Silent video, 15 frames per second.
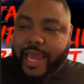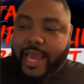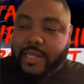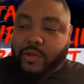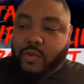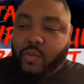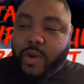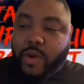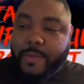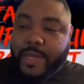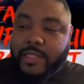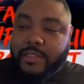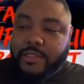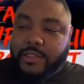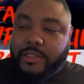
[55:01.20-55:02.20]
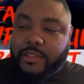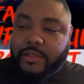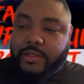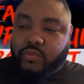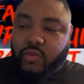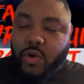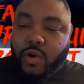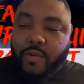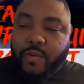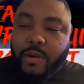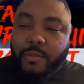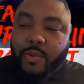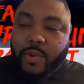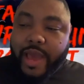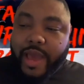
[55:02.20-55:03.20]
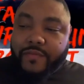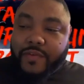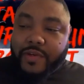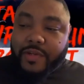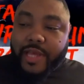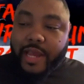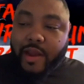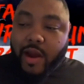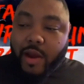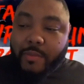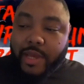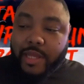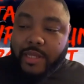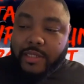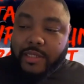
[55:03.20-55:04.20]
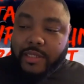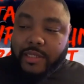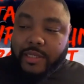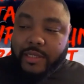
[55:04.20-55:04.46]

had the women's Royal Rumble after that Carmella. Oh,